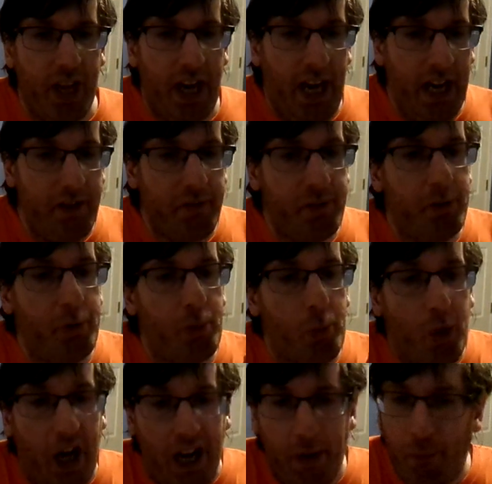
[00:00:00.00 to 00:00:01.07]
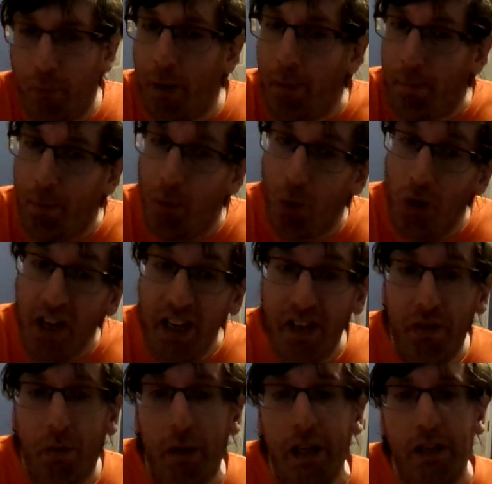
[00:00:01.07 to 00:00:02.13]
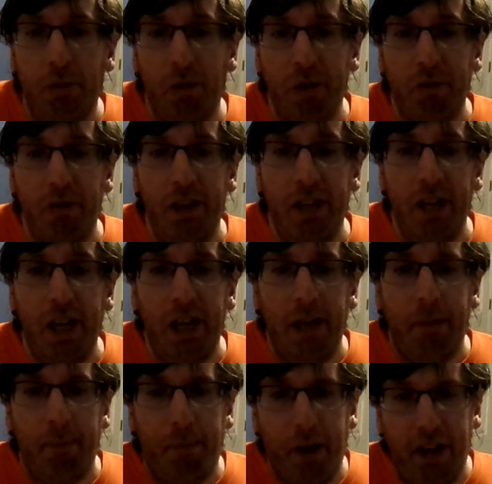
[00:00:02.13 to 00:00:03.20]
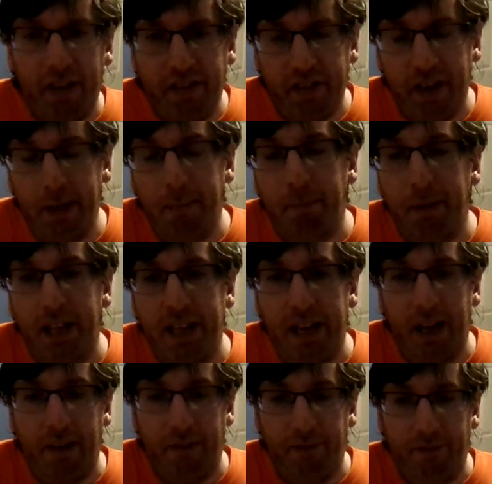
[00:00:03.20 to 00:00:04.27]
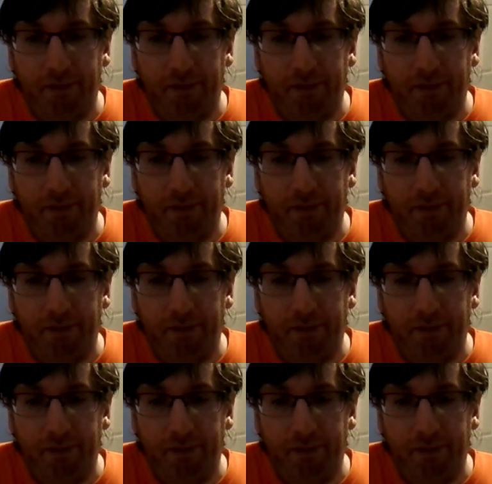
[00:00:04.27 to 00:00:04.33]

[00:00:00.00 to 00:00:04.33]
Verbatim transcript: i don't know at what point in 2021 but it's going to be there